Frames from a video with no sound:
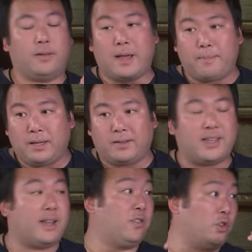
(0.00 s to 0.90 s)
That being
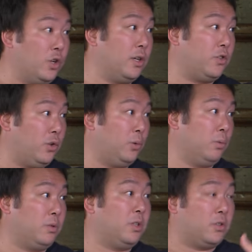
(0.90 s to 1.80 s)
said, it's a good issue
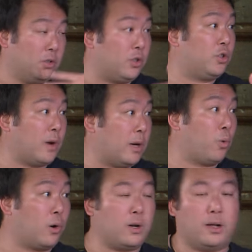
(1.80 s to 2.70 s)
to try to
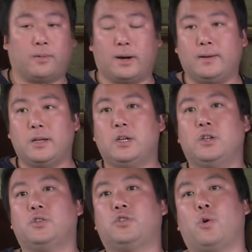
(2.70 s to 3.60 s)
work on, right?
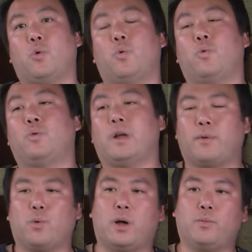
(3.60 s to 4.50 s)
So
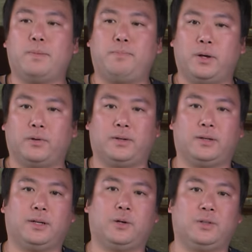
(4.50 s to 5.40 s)
number one, we built,
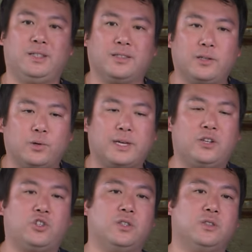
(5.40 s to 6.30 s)
you know, these little
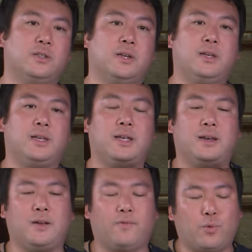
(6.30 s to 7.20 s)
kitchens in
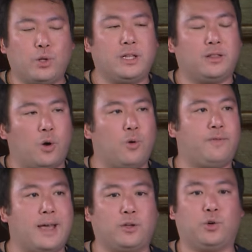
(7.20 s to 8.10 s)
really
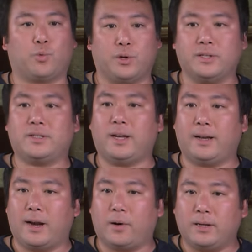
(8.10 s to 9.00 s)
low-value real estate
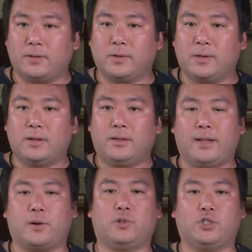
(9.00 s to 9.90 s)
areas
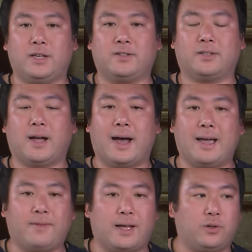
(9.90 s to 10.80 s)
that are adjacent to
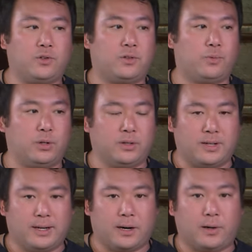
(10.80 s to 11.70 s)
high-value real
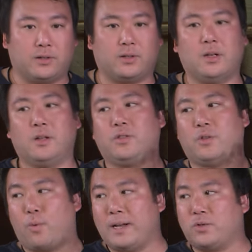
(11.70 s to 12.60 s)
estate areas. The
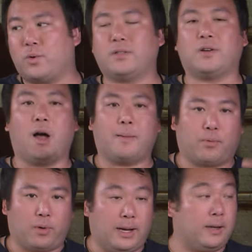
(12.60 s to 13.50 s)
restaurants
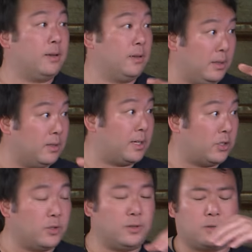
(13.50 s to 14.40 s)
operate these
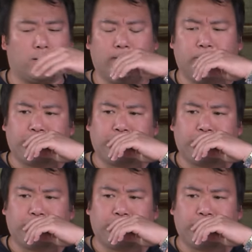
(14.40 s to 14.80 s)
kitchens, right?